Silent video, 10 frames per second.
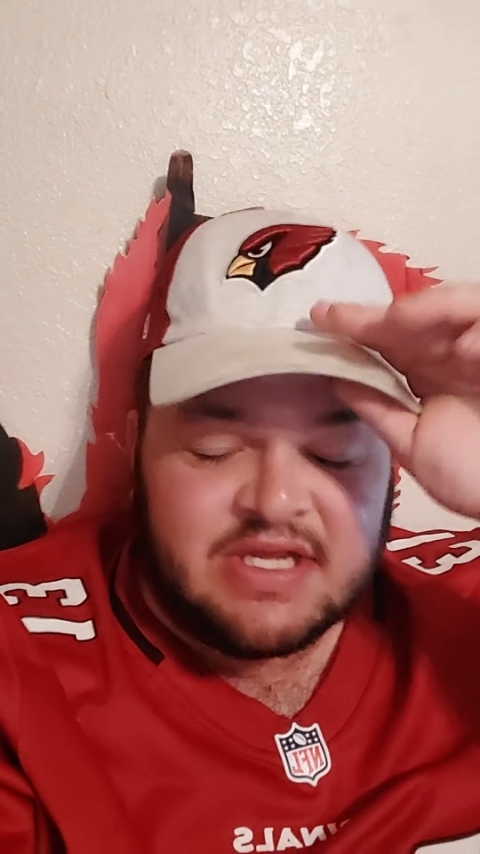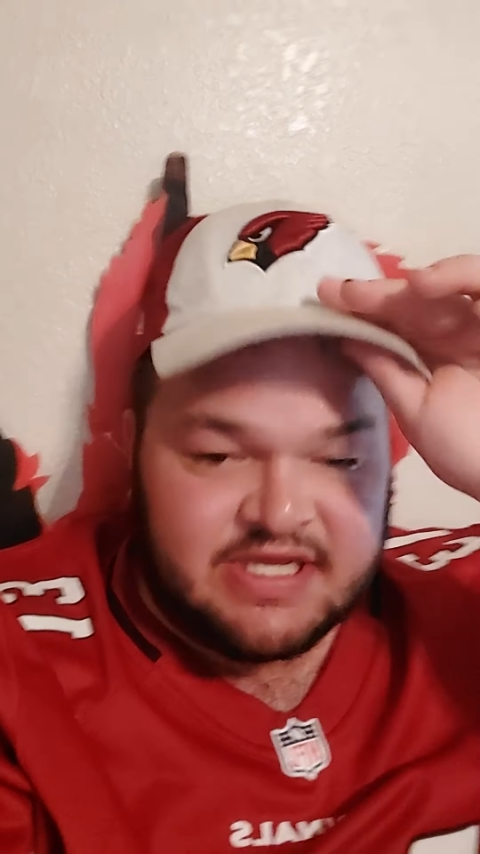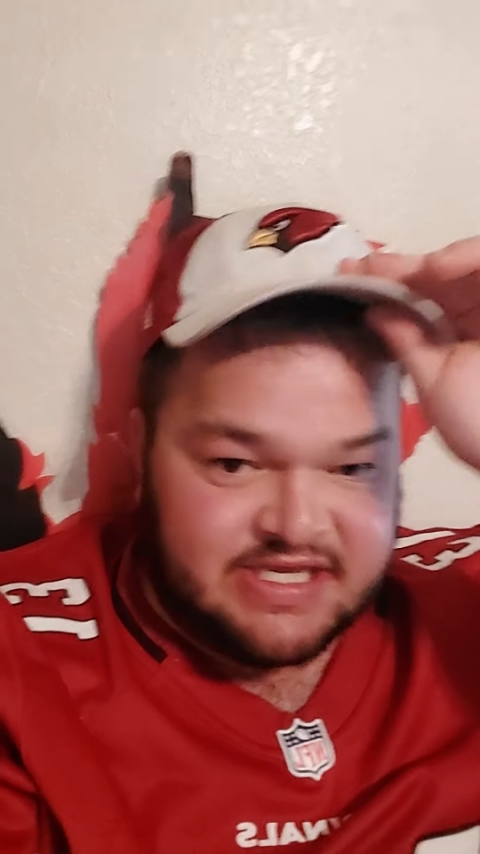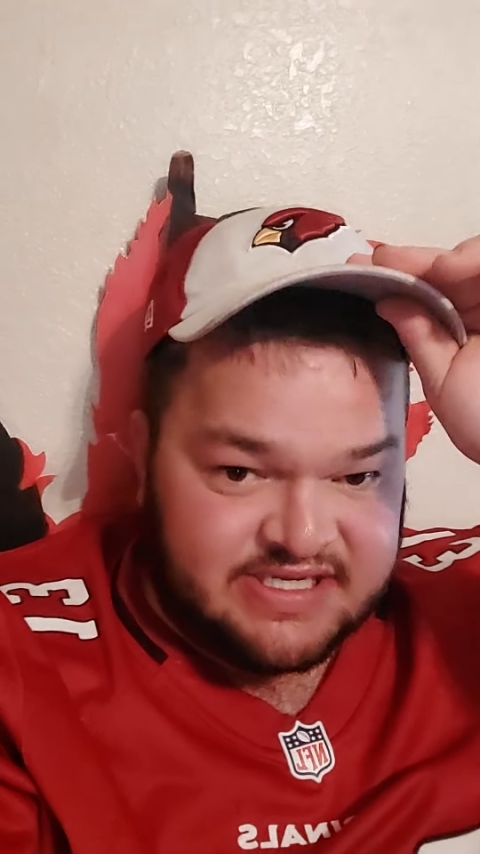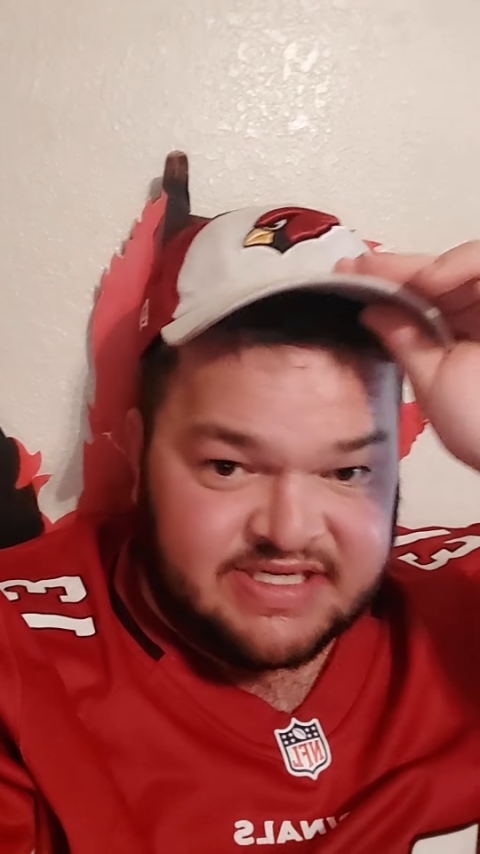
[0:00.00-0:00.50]

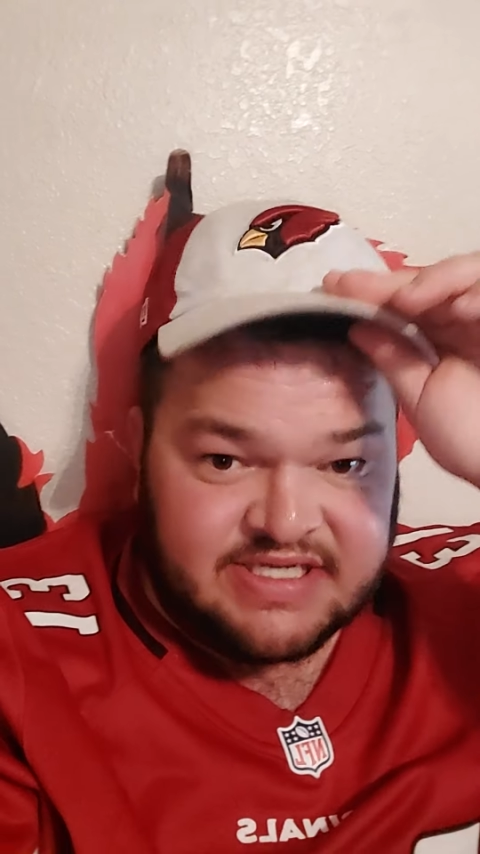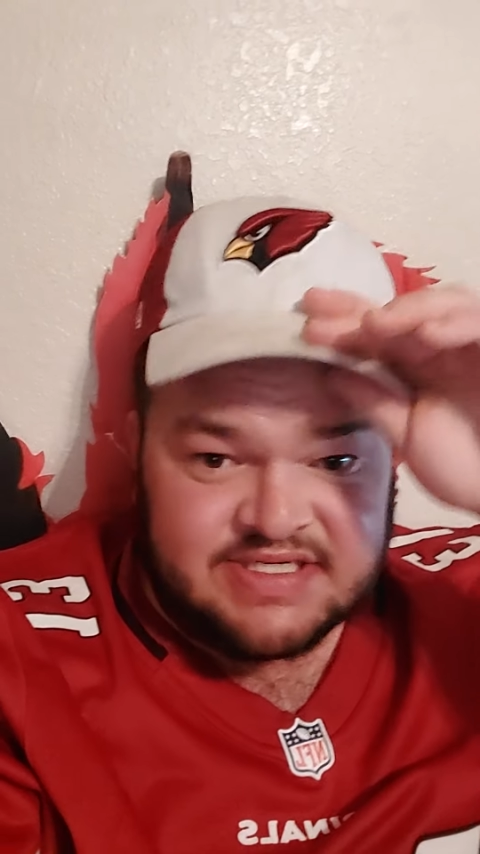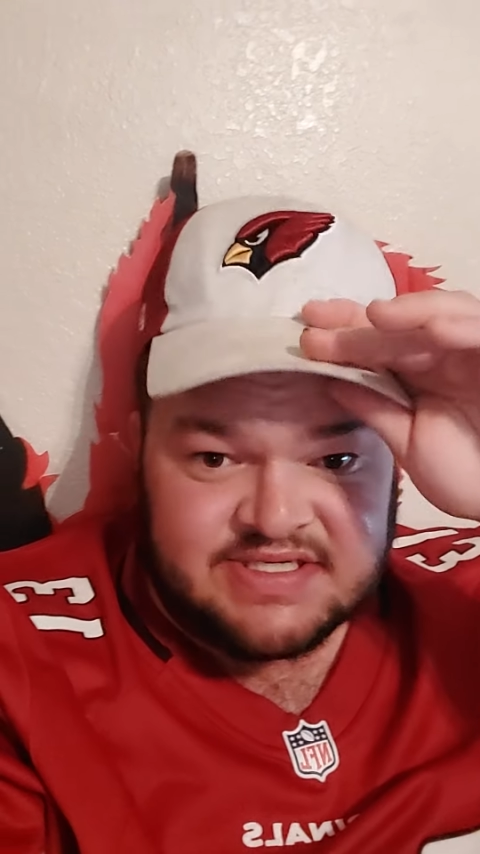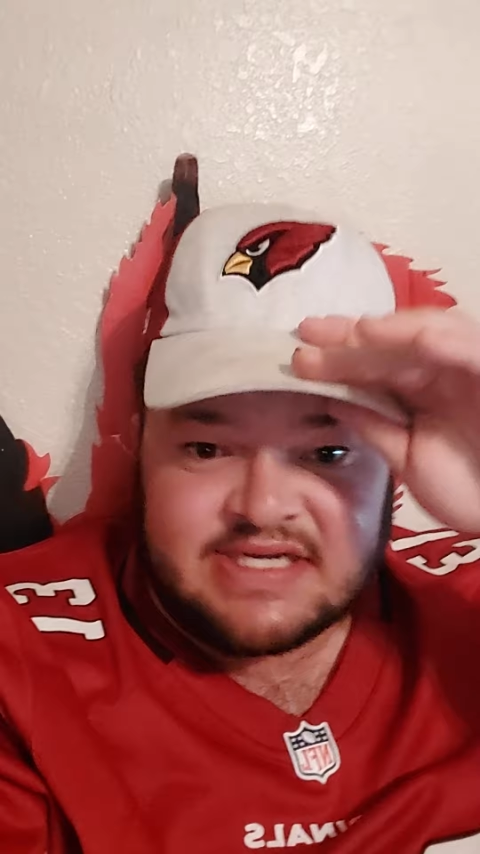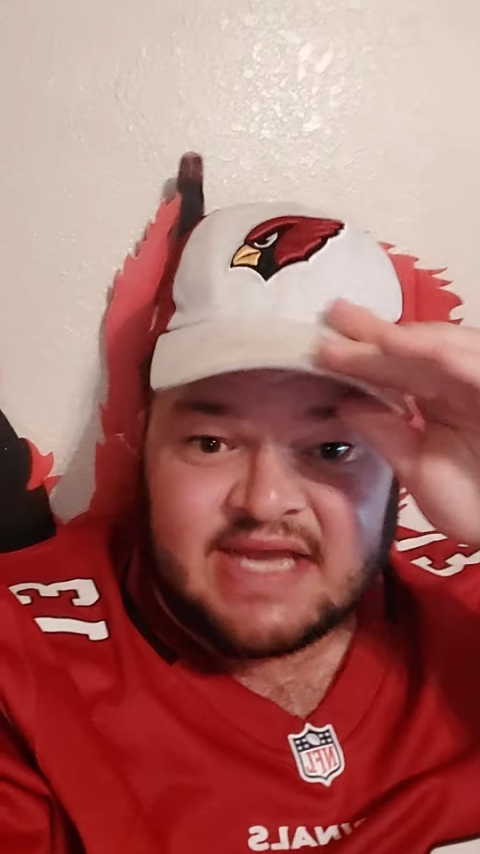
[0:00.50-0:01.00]
He
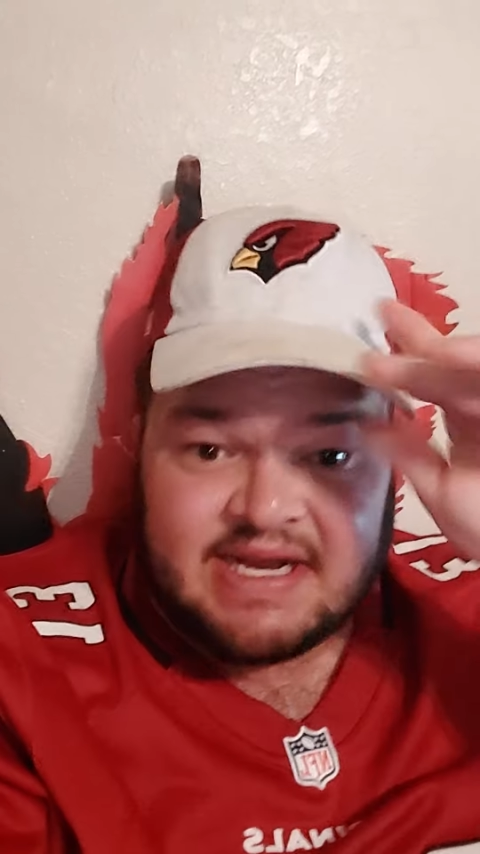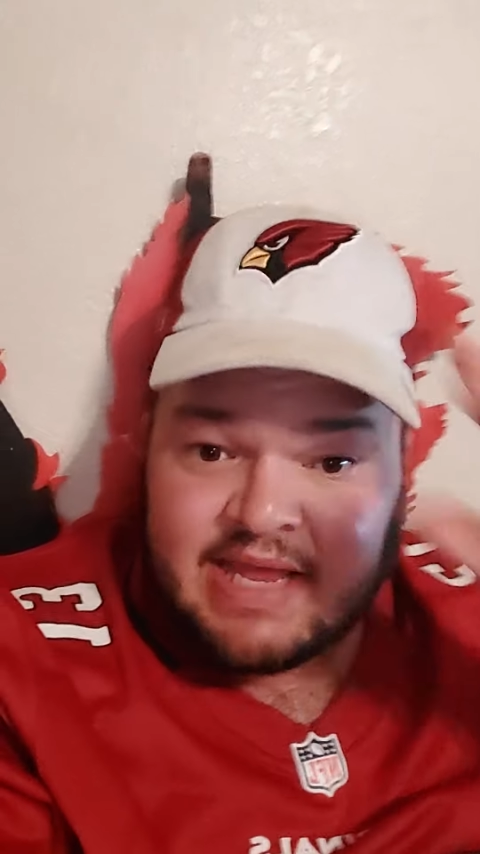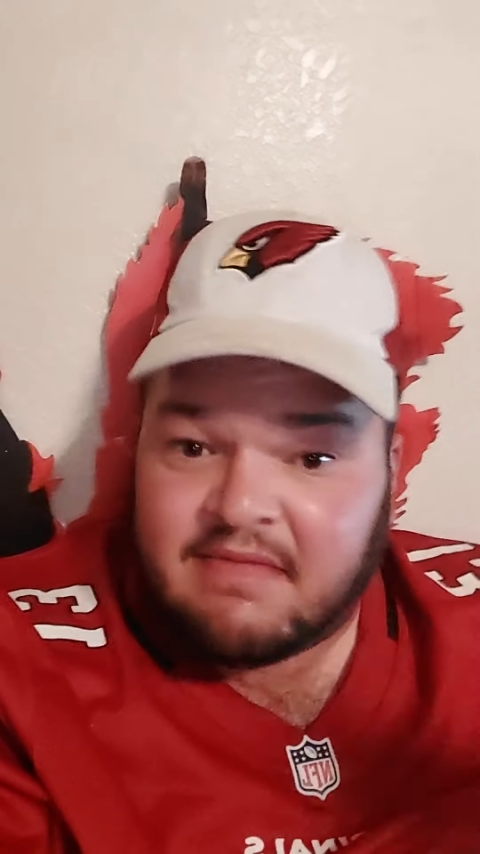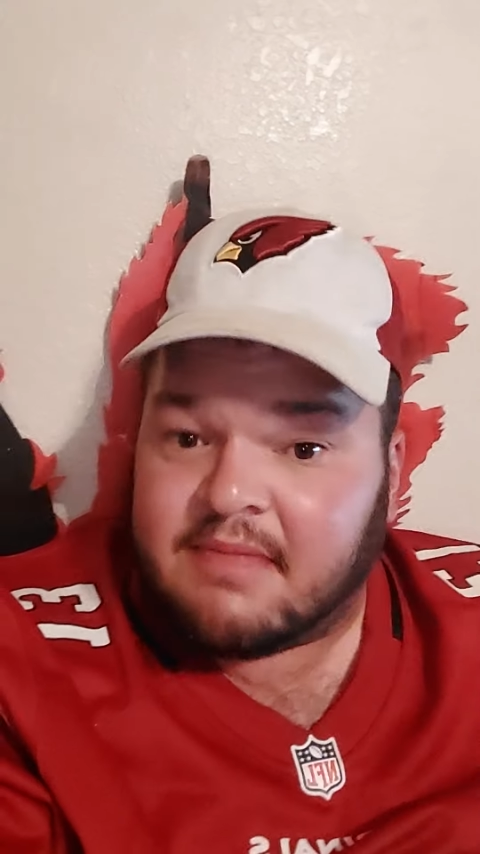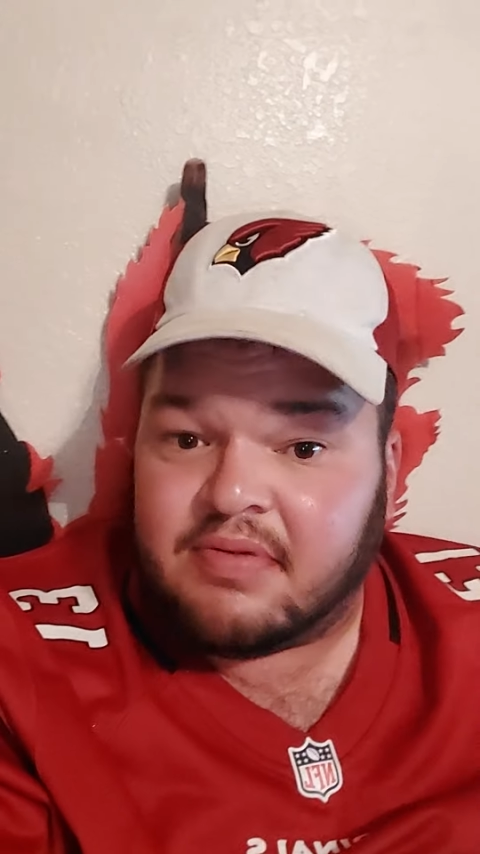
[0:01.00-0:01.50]
is a
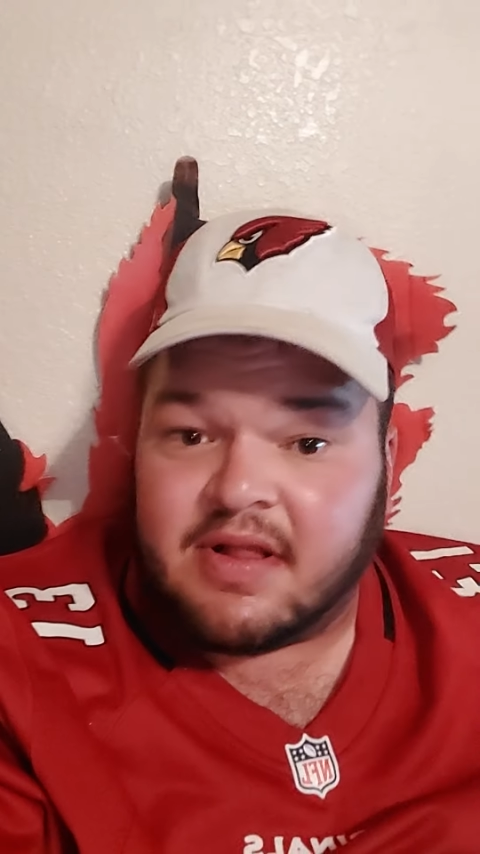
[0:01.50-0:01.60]
dynamic